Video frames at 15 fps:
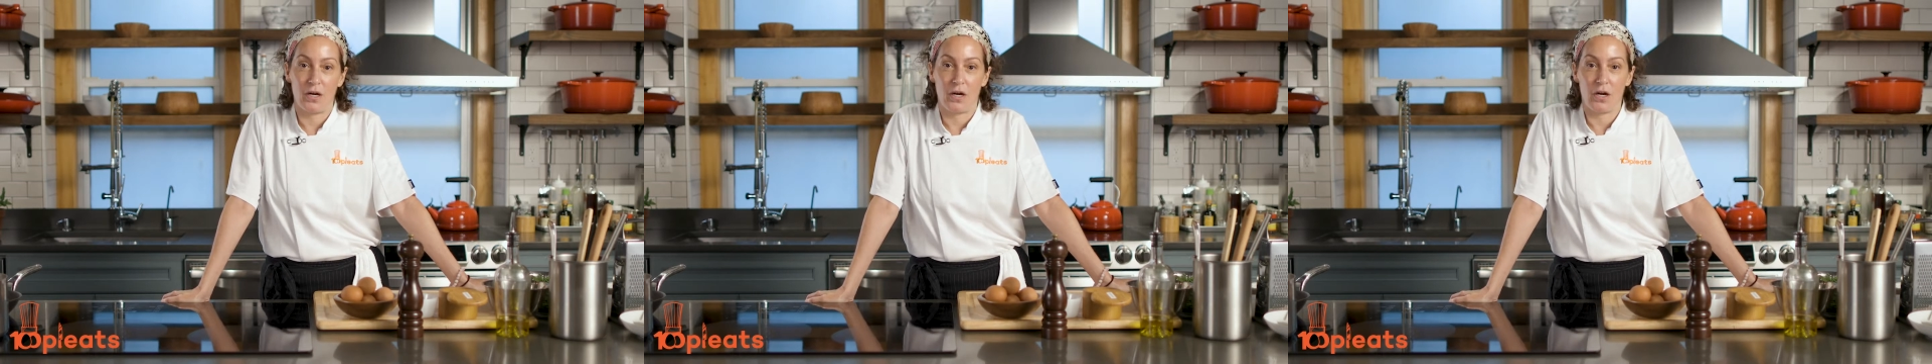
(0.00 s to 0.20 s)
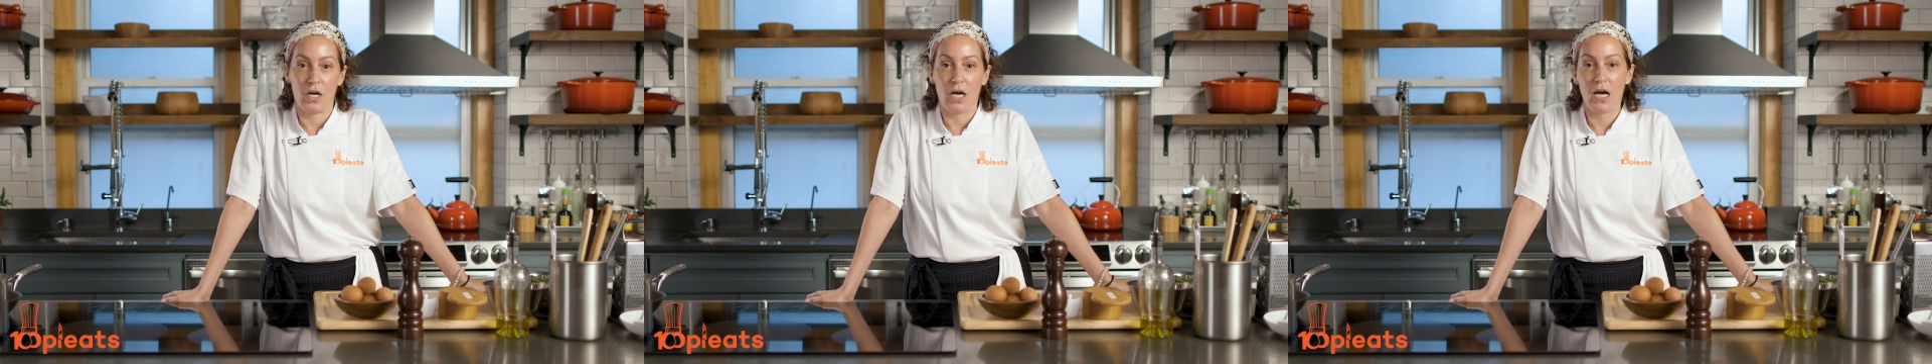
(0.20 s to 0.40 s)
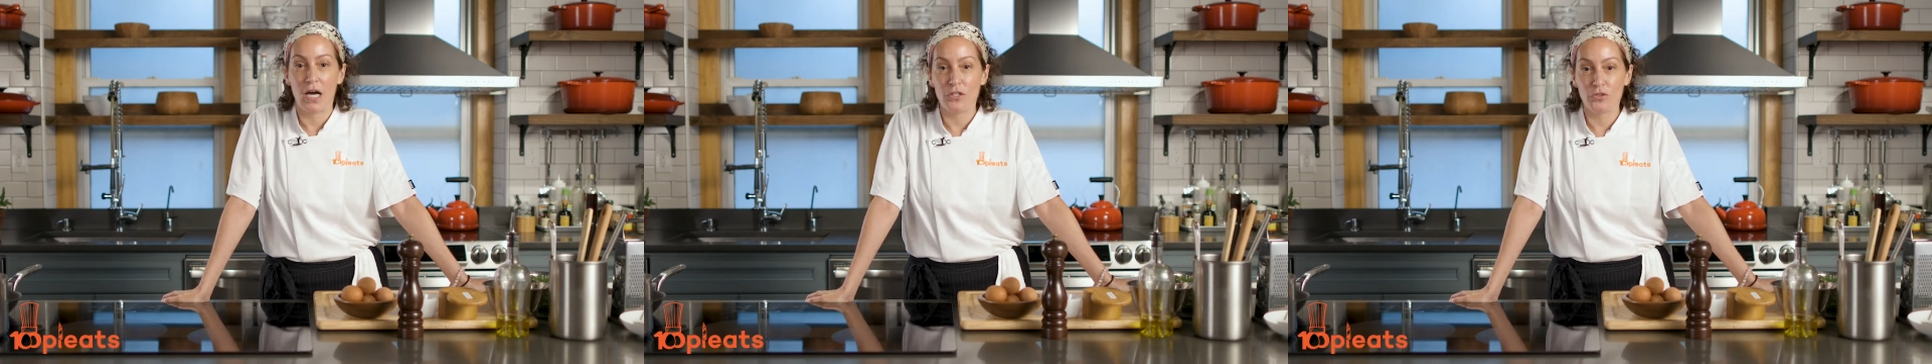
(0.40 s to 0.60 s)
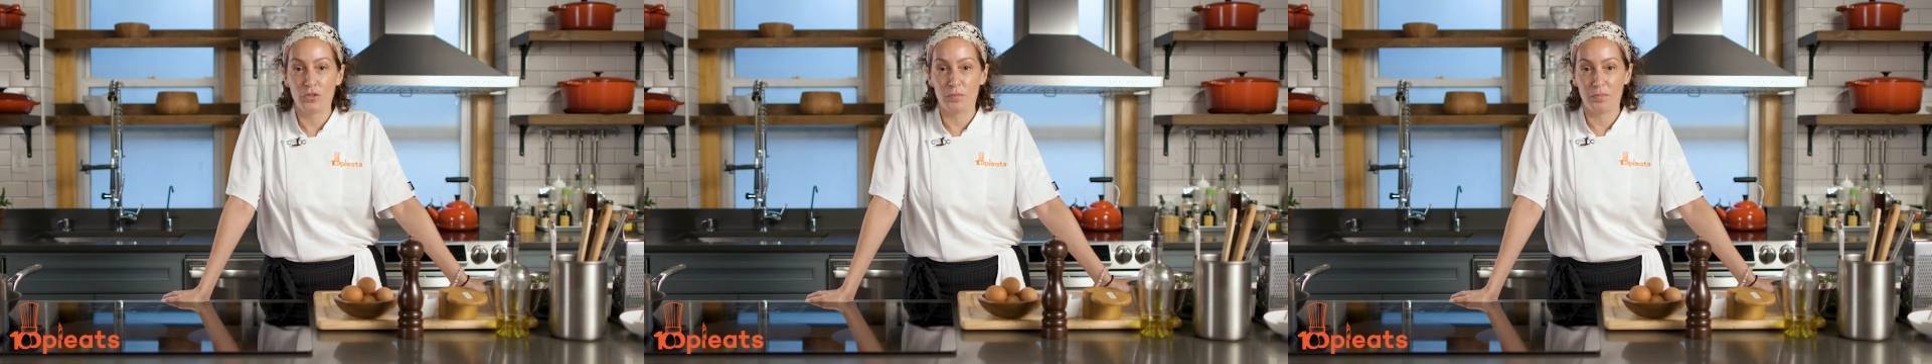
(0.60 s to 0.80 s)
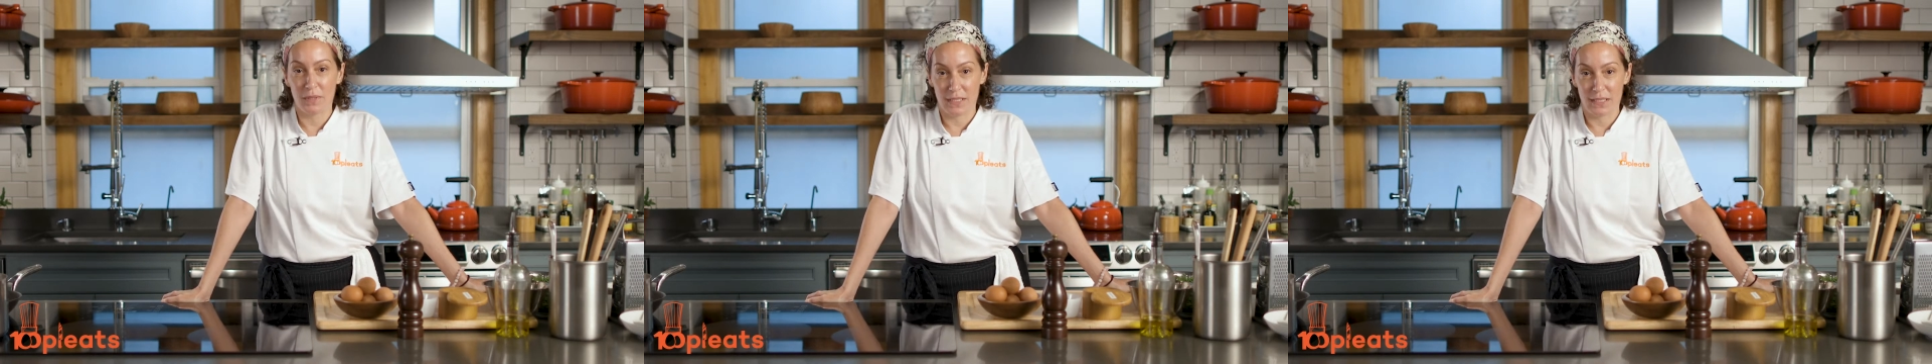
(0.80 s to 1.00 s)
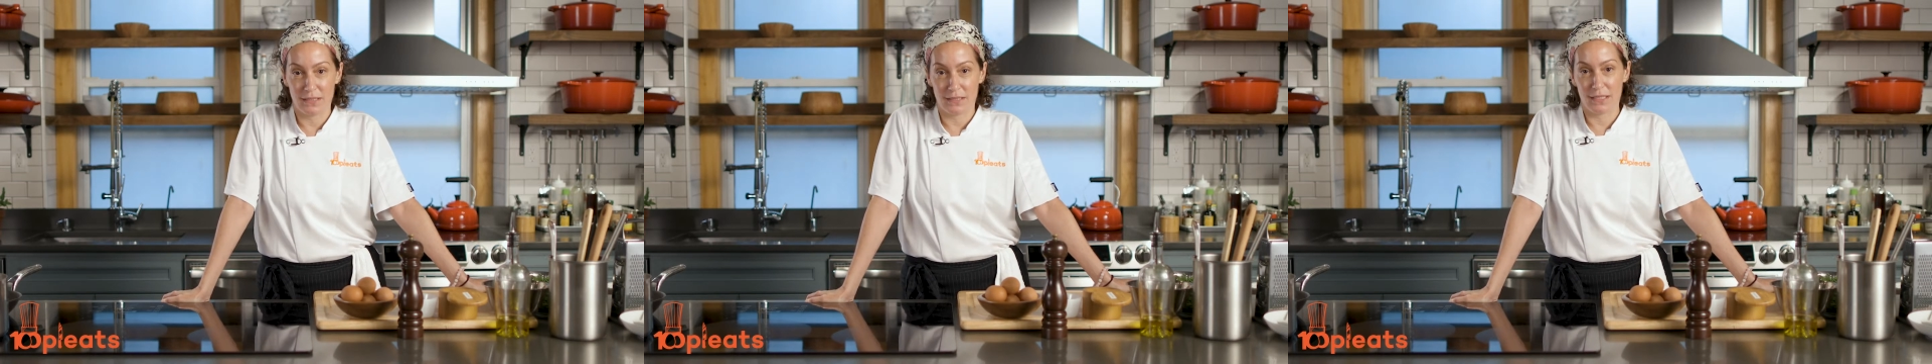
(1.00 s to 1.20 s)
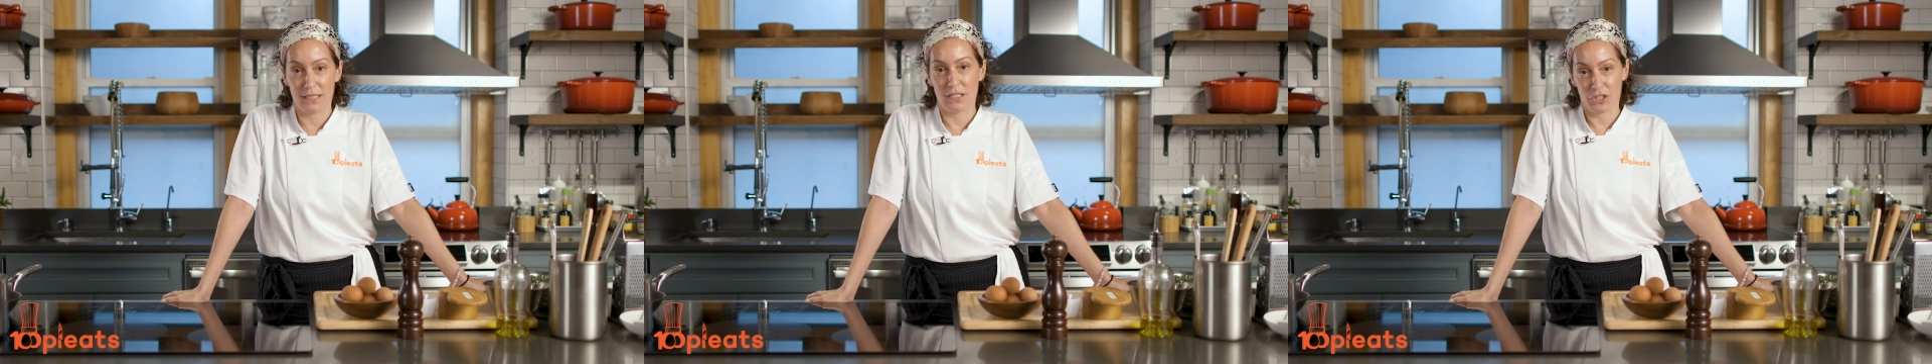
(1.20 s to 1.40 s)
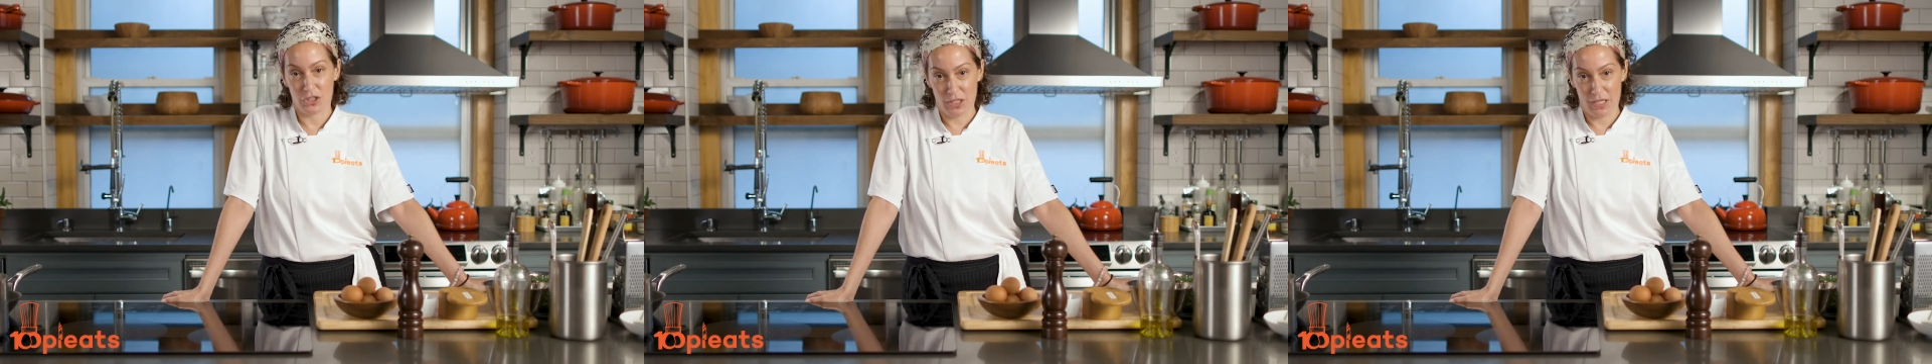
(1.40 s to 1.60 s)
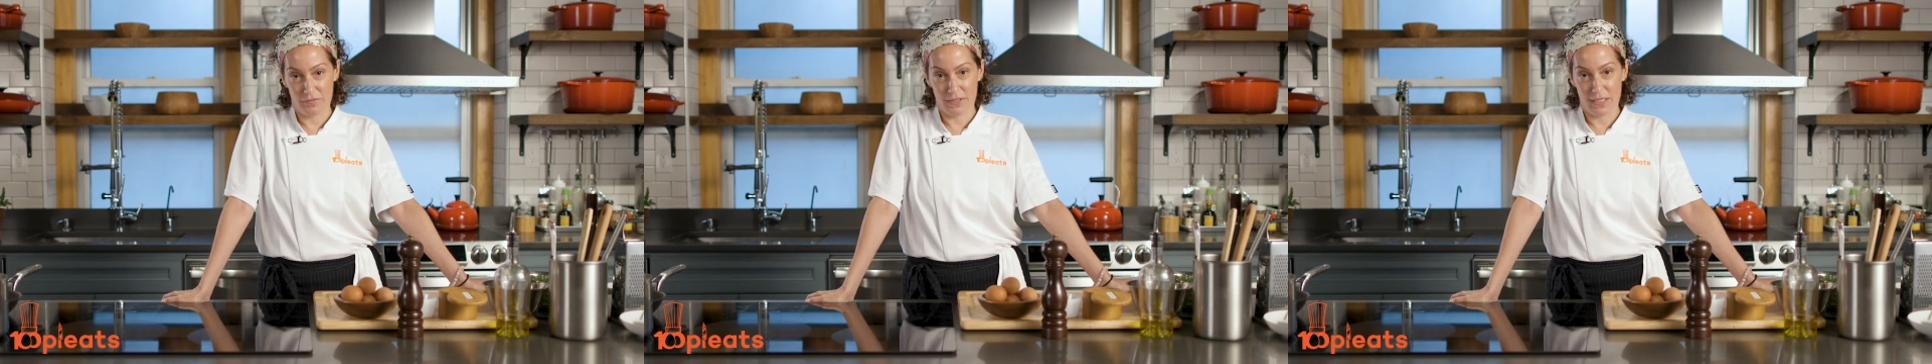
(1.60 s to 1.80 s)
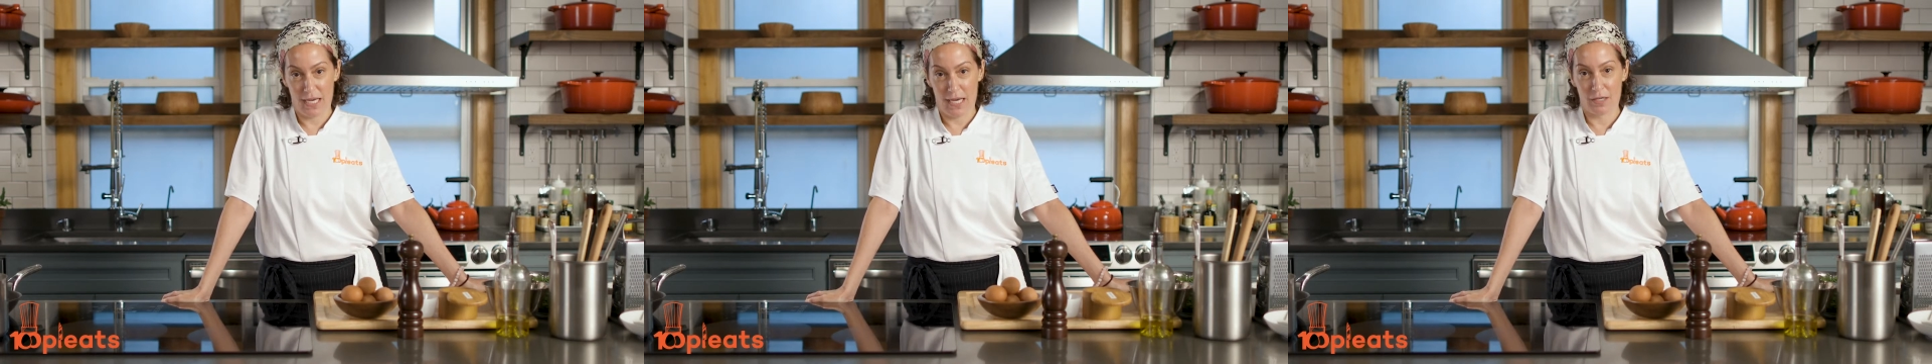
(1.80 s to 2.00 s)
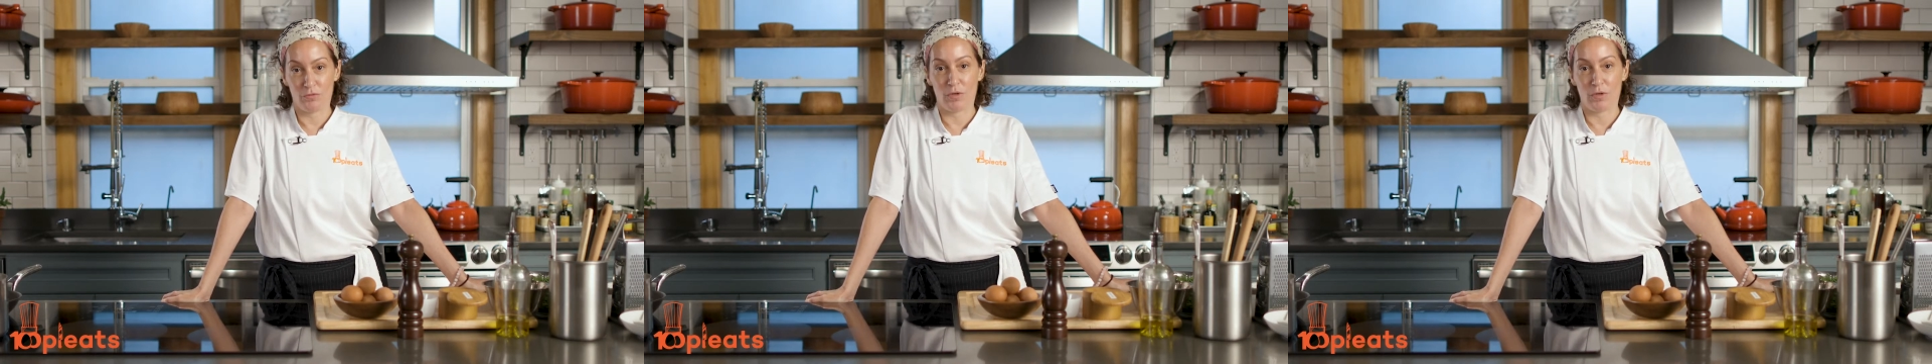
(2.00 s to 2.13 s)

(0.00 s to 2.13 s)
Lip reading: are 100 pleats in a chef's hat